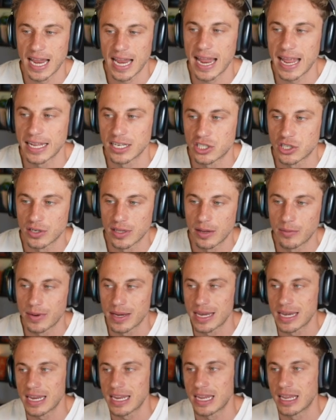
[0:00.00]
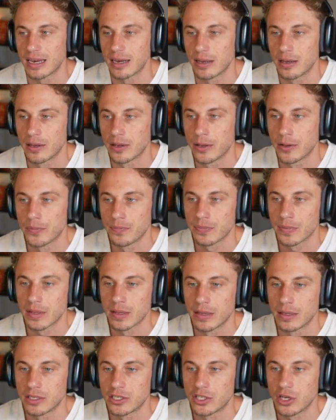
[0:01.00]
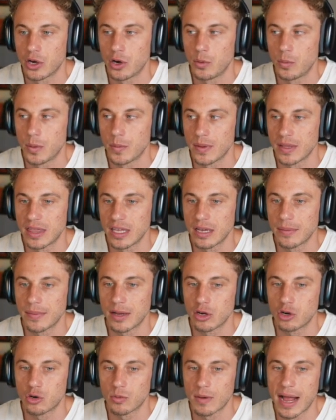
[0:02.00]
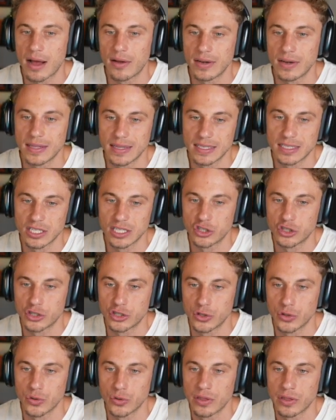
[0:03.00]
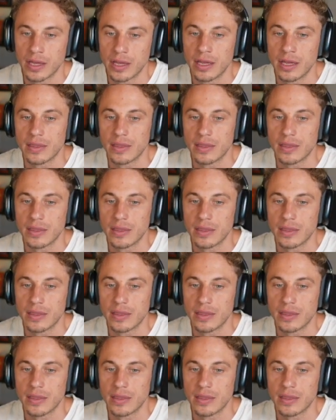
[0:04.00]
answer that we need? So when we think about grounding this in truth,